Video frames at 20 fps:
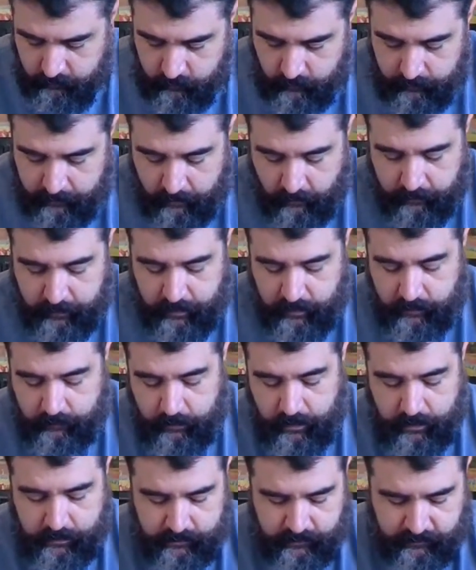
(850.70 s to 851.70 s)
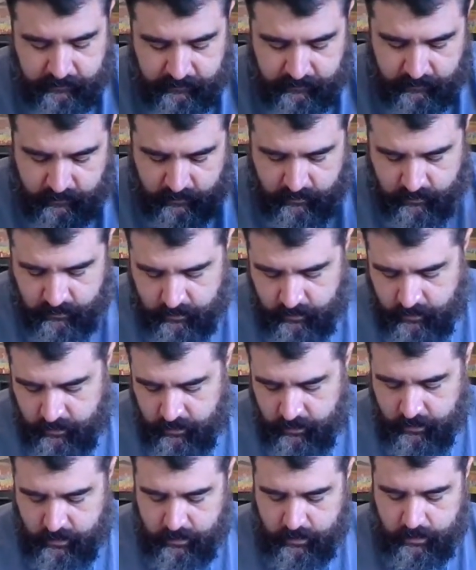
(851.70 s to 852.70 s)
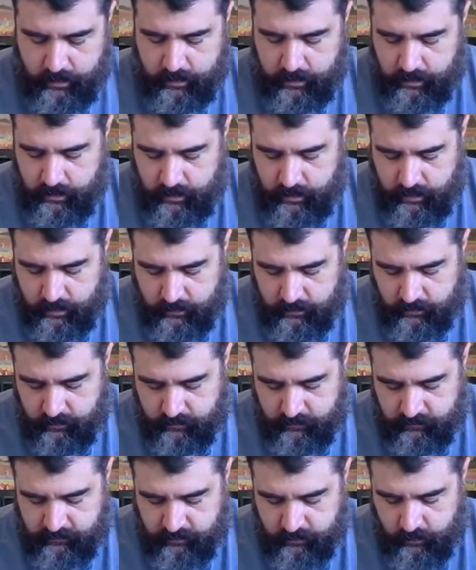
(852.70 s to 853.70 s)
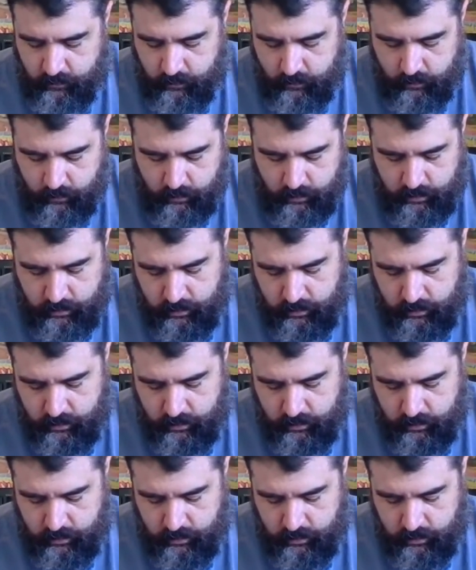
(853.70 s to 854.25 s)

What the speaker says: with built-in buttons. And so